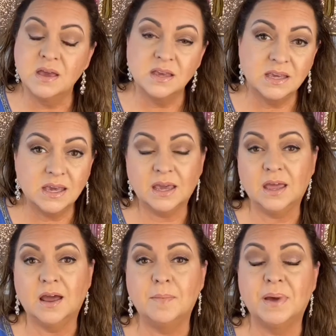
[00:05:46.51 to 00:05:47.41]
kick it
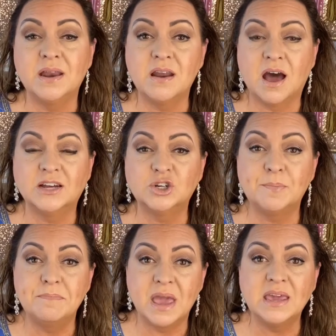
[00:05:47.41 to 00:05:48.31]
up a notch,
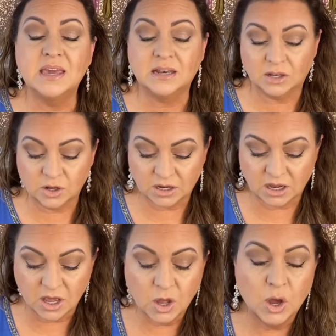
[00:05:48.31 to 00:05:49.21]
make it look
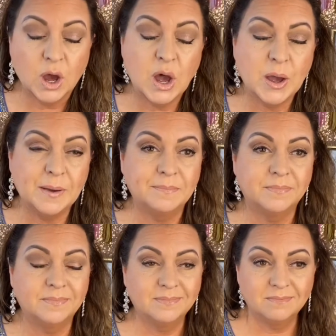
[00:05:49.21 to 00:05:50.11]

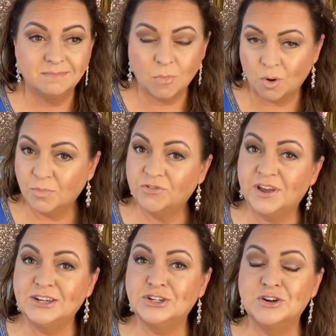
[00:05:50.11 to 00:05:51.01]
more
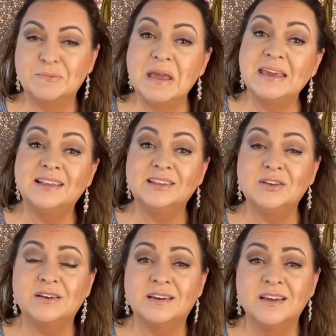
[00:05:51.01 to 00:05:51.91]
professional, make it
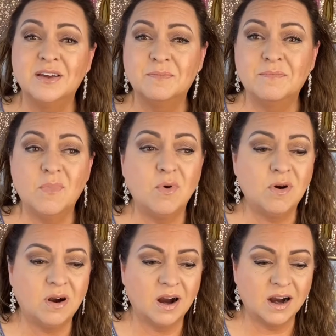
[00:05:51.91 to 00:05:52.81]
look
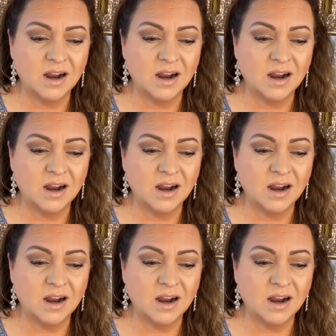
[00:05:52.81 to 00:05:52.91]
more